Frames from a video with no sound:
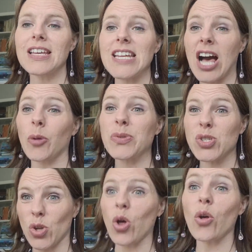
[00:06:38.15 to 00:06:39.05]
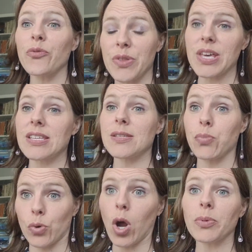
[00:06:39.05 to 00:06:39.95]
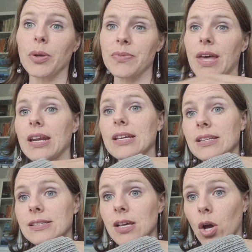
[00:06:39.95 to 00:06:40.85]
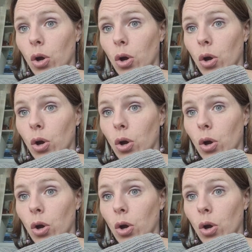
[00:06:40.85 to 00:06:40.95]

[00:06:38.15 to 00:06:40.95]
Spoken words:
to help solve this problem that is